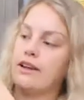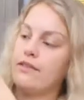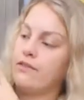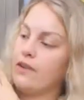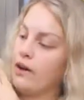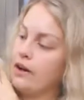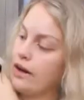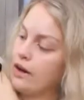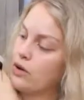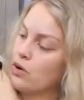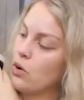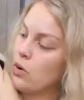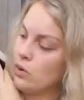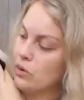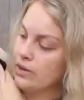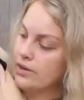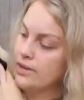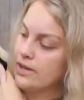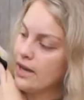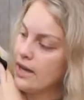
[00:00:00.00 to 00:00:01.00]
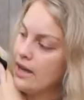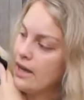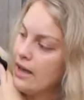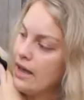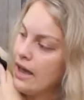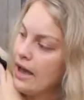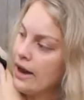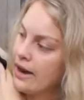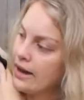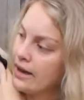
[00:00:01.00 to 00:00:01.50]
I found at Kohl's.
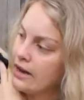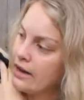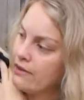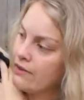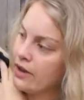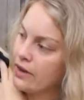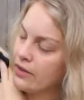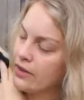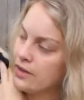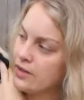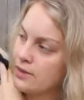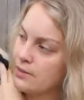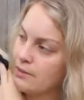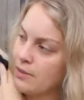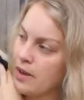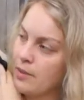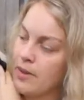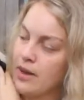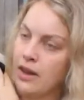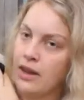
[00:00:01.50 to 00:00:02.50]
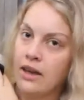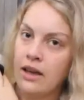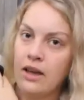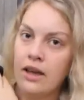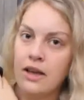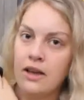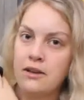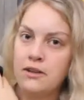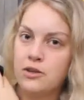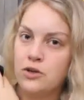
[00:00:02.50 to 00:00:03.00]
Again, I found this maybe
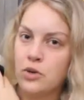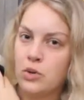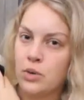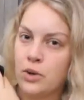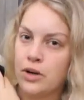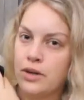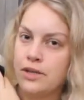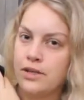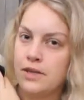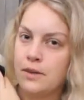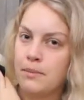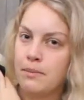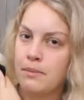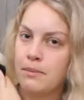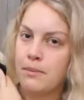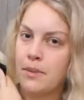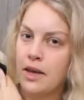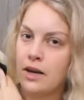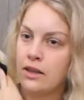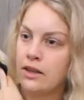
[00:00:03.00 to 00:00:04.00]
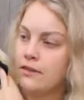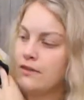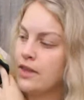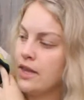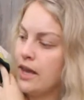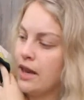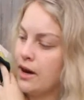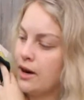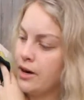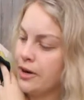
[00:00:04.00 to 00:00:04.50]
towards the middle of the
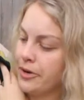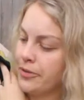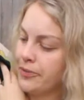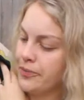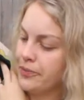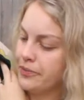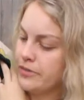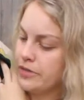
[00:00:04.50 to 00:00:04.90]
year,